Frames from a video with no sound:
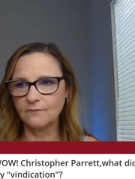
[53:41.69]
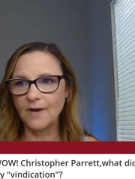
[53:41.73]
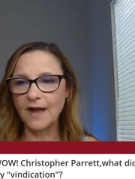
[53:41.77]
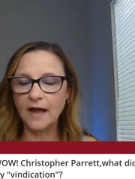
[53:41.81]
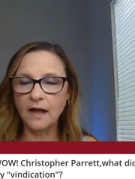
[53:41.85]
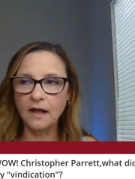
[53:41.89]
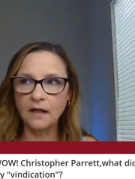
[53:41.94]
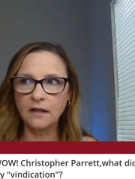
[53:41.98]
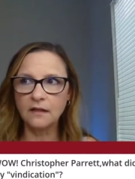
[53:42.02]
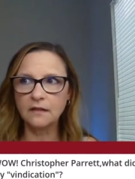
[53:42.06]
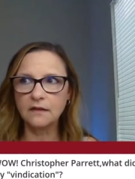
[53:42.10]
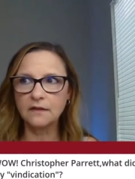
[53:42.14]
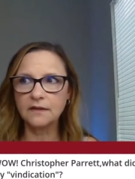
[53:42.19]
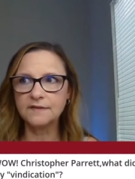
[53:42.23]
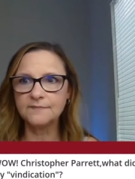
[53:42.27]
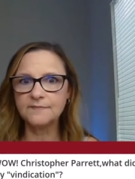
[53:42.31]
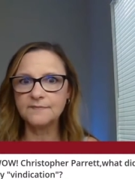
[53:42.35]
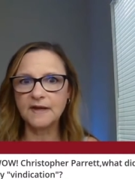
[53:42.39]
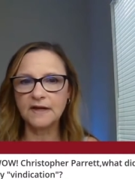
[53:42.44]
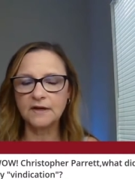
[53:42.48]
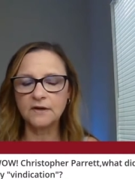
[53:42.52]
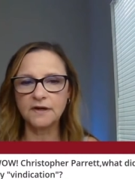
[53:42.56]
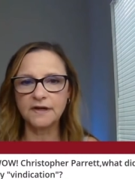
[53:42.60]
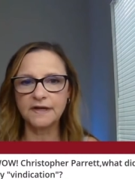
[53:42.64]
well, he
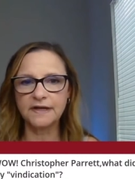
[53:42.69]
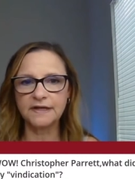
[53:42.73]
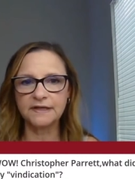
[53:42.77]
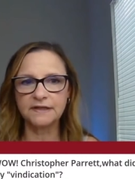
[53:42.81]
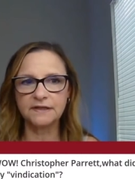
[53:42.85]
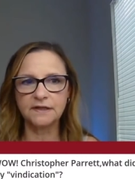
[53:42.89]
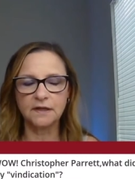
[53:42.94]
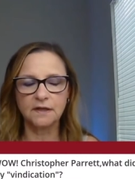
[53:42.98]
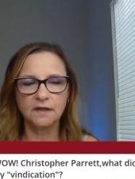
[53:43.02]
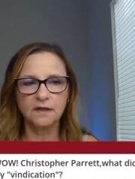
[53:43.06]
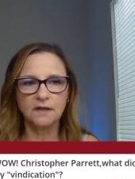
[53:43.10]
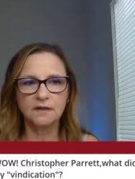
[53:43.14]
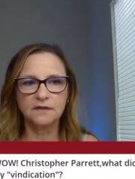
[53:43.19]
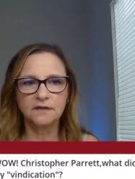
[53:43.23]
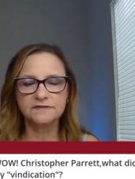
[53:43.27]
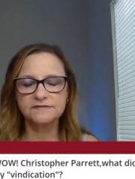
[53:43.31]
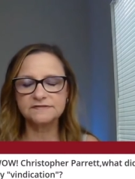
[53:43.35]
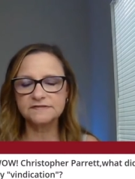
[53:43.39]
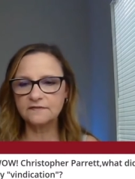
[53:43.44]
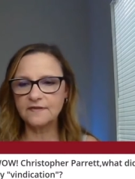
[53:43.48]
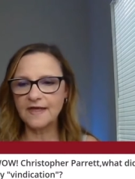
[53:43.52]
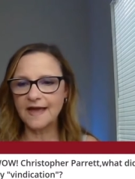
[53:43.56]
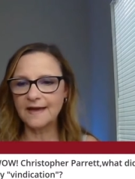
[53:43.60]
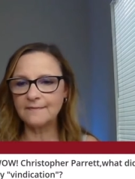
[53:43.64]
married
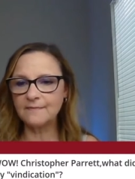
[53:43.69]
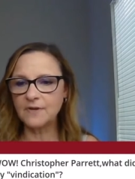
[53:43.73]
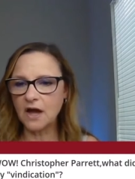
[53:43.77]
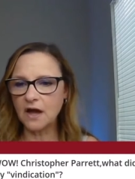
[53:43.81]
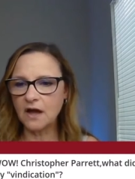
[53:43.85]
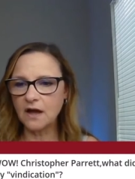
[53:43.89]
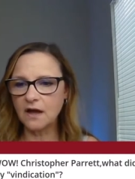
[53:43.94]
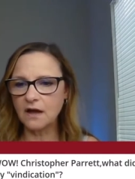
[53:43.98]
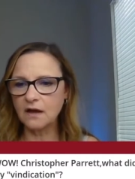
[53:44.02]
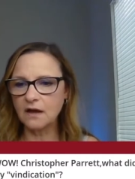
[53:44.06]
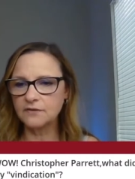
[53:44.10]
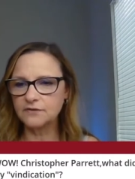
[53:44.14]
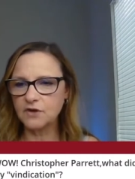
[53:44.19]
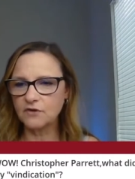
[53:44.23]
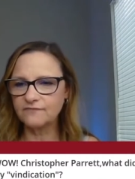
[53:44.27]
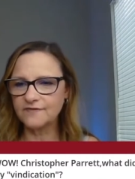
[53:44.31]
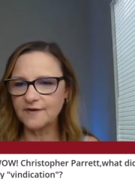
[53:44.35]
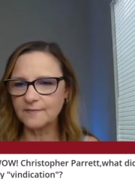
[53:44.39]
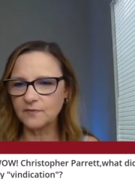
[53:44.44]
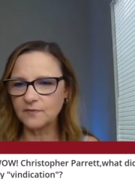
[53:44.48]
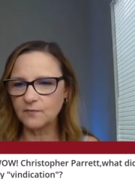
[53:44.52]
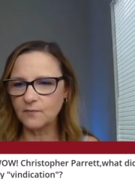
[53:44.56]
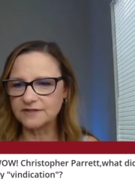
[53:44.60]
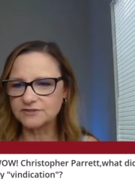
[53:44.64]
Zulema
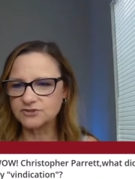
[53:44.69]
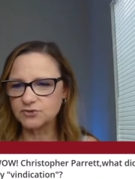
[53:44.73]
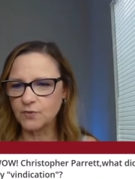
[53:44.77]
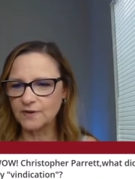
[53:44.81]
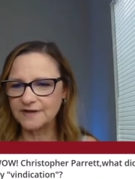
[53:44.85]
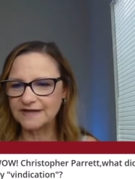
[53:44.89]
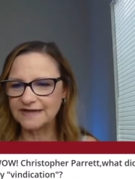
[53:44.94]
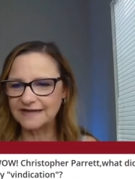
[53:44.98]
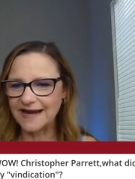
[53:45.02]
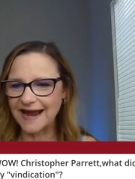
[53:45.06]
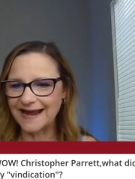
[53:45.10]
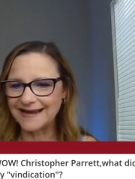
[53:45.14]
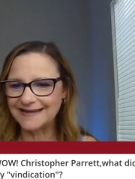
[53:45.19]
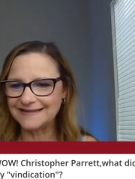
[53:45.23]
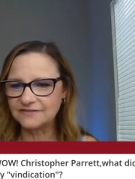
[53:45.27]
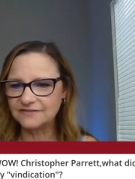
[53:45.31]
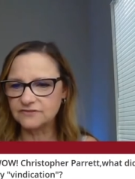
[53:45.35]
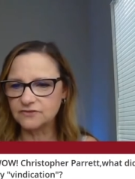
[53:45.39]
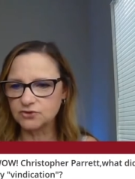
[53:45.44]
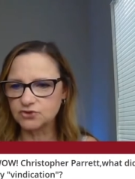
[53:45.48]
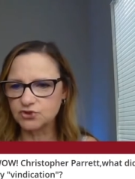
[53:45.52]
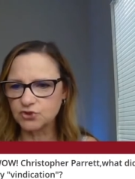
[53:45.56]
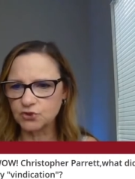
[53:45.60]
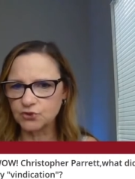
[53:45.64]
November,
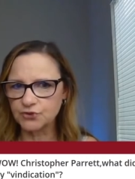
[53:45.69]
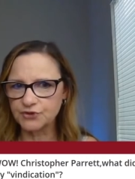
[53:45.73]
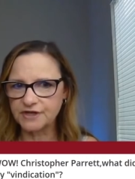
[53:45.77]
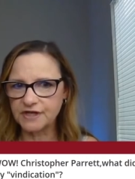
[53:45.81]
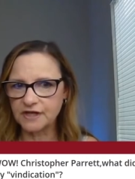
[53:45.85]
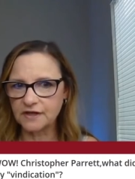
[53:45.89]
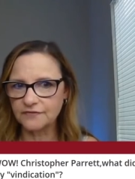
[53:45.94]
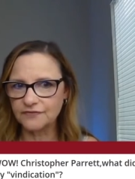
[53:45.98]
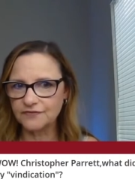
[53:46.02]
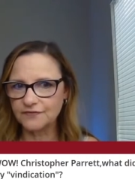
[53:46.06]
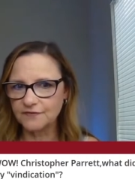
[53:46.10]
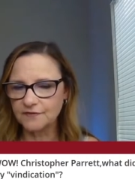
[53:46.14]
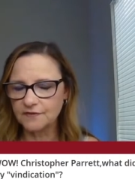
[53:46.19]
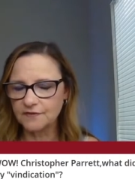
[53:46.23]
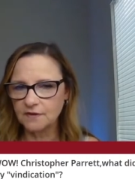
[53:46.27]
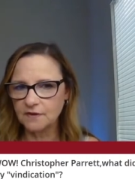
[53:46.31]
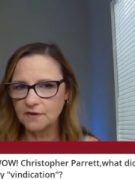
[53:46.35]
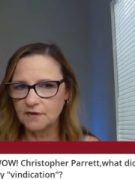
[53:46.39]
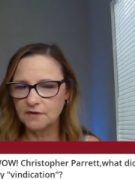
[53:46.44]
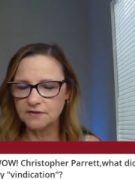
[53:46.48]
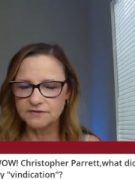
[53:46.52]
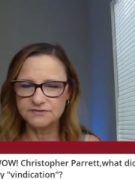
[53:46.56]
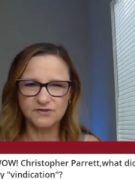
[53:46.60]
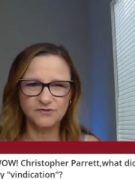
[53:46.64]
29th or 30th?
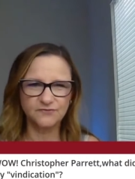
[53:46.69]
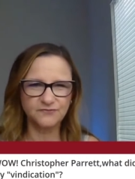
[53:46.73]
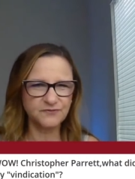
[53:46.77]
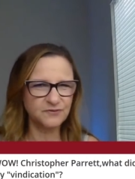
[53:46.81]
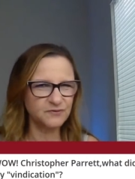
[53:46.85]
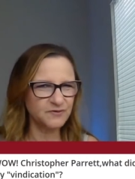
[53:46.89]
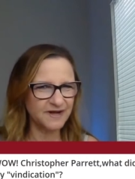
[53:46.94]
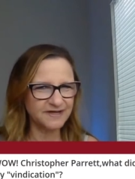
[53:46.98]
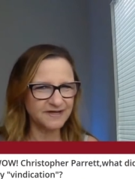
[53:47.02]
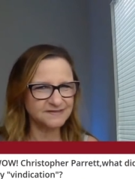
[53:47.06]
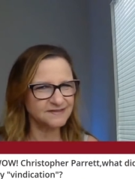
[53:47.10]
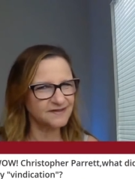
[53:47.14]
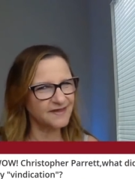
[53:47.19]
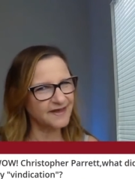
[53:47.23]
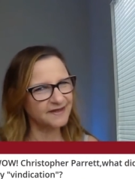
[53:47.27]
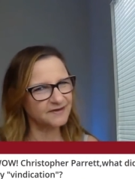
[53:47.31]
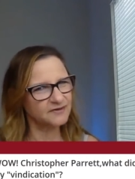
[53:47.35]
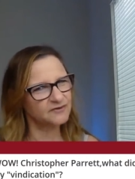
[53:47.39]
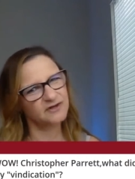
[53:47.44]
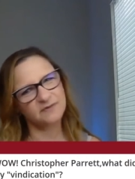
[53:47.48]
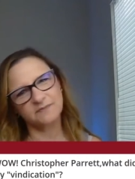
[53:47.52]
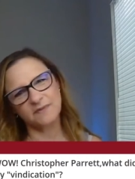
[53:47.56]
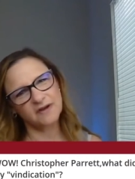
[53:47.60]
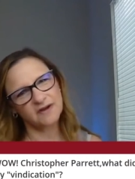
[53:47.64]
So a few days
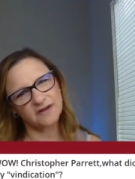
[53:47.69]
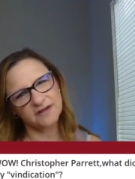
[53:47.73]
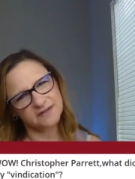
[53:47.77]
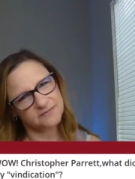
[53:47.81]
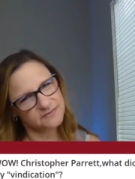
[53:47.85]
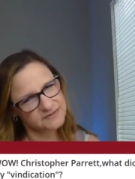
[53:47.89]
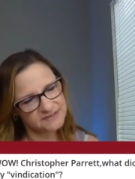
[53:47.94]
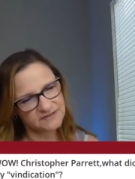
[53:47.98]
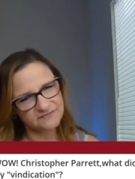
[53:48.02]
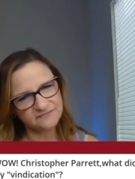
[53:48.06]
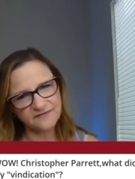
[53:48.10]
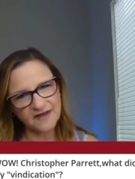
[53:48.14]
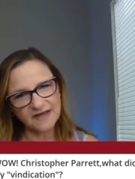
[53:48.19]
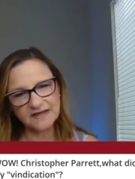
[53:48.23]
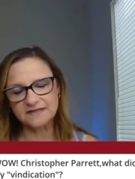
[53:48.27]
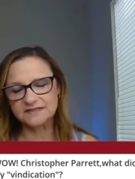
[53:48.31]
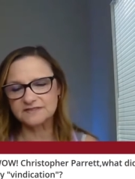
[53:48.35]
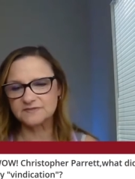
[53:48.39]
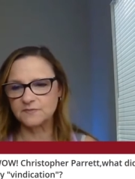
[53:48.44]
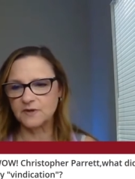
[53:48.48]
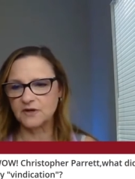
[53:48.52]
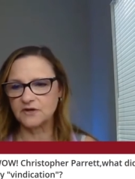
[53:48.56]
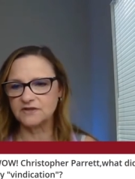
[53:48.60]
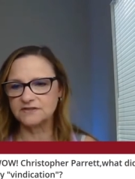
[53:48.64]
later, he was in
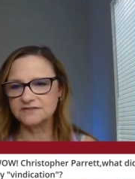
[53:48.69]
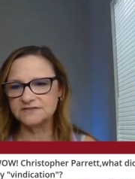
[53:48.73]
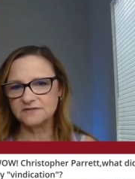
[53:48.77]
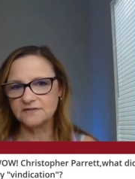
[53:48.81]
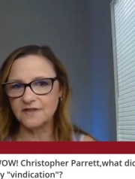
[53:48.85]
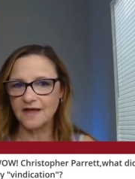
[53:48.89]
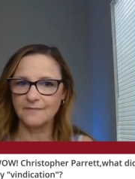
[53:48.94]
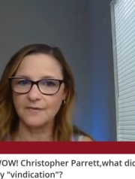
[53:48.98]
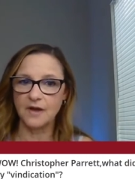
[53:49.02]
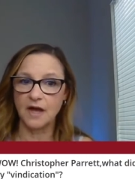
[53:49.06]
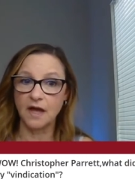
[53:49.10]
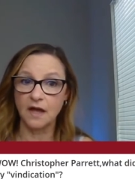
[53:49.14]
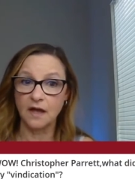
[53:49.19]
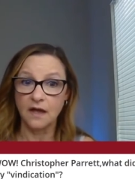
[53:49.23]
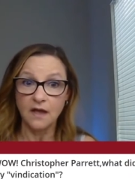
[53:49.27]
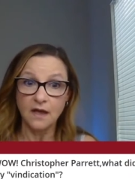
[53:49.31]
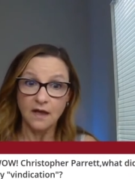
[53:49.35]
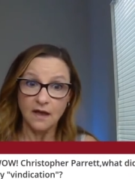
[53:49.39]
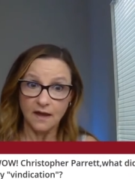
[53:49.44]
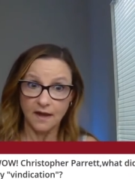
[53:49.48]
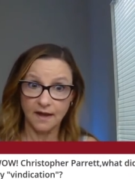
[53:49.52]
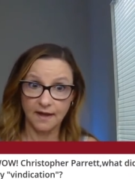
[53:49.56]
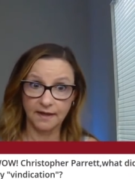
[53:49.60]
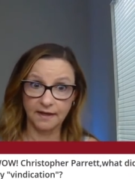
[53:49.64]
Vegas marrying Zulema,
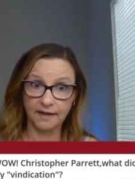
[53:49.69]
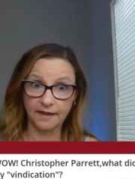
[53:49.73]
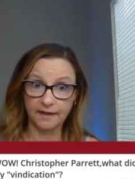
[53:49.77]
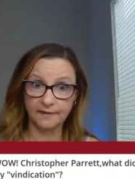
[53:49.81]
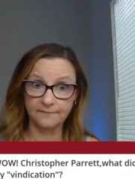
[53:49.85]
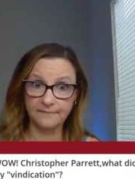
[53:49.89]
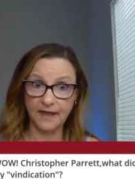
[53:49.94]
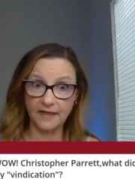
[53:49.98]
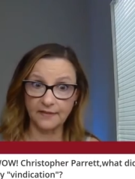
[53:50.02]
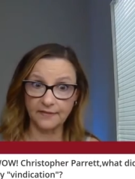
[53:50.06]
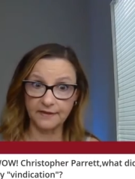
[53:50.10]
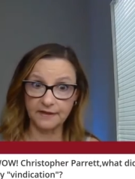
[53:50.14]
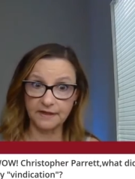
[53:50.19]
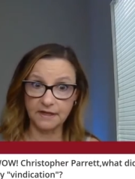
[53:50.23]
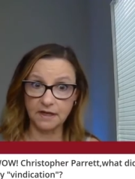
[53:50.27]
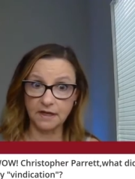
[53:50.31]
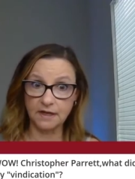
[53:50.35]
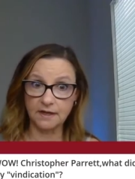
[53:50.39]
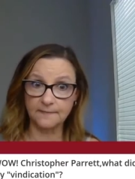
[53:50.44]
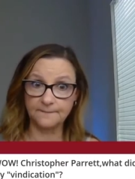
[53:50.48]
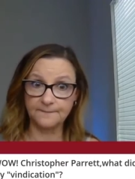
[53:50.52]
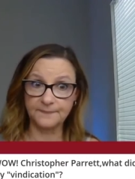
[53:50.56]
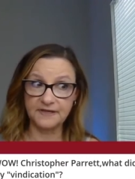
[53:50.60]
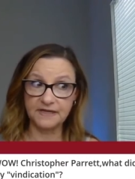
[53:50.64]
and
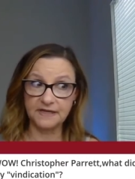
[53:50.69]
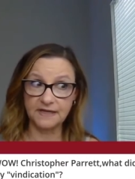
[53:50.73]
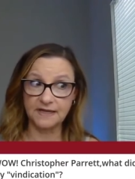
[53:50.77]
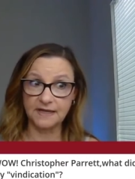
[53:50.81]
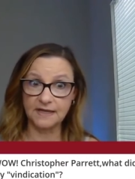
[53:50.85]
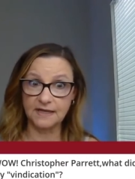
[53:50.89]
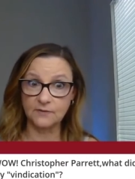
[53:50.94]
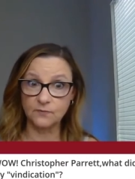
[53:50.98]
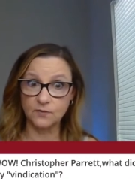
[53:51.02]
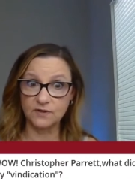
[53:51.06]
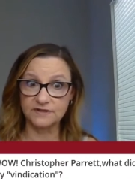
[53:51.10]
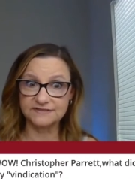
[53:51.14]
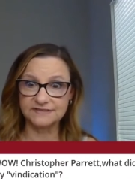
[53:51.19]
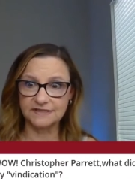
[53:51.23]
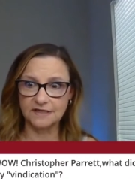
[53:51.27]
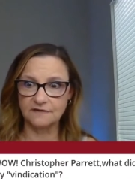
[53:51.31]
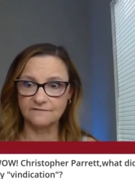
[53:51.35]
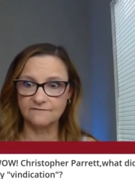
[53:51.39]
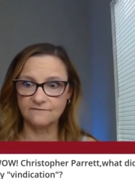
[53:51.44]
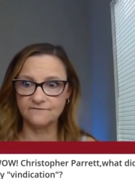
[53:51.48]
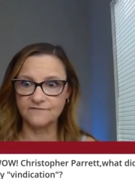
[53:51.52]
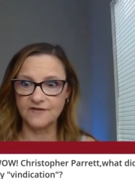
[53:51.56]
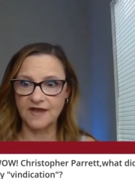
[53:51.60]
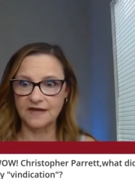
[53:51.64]
Melanie P was
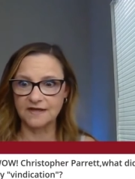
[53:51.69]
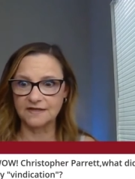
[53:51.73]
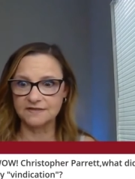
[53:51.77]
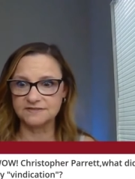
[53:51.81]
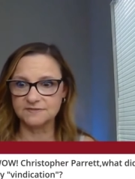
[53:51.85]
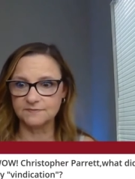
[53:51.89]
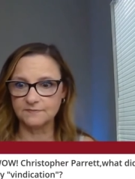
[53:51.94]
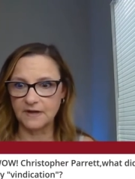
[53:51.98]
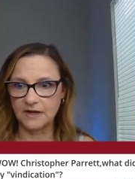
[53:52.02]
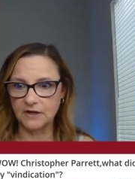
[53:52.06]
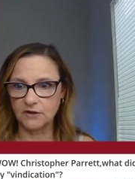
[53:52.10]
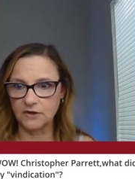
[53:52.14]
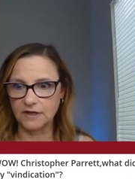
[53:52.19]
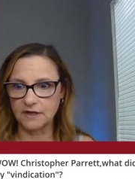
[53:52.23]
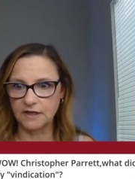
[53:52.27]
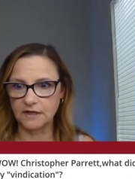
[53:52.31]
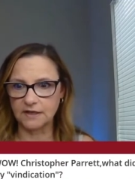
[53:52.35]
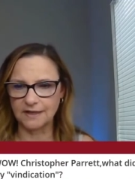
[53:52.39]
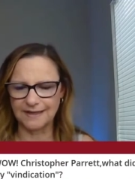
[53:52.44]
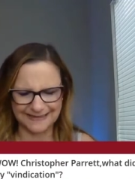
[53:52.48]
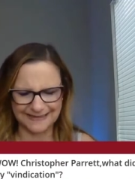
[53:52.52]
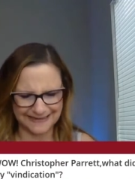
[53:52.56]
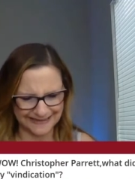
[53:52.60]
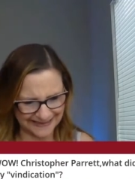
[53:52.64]
in Vegas
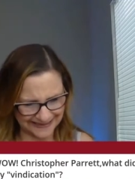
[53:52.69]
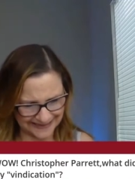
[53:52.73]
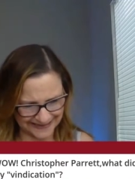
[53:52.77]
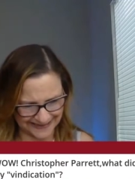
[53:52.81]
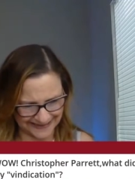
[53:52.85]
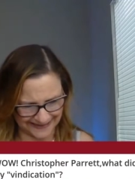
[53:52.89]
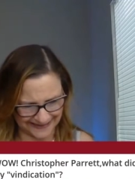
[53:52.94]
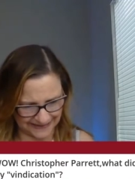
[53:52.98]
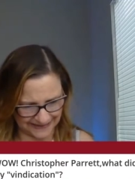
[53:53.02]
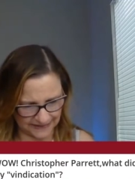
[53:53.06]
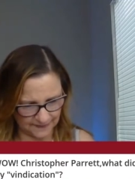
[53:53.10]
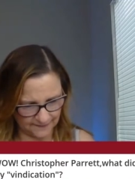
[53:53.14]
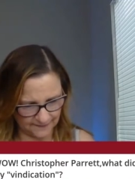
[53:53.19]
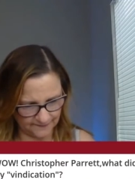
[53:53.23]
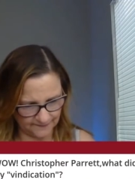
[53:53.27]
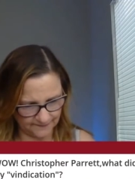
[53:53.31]
marrying Ian.